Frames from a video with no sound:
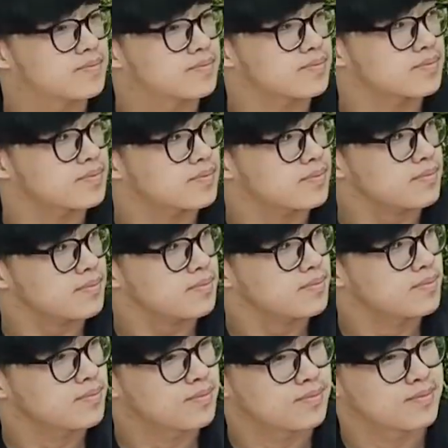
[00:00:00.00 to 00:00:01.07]

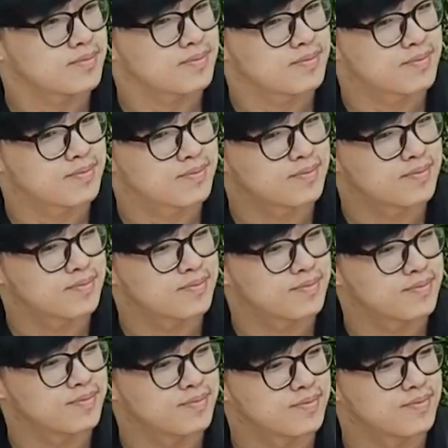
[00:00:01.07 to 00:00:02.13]

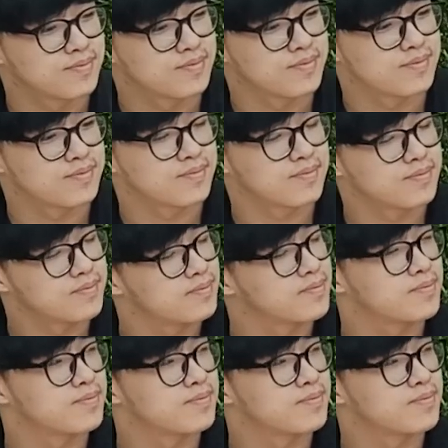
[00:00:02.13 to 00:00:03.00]
(not speaking)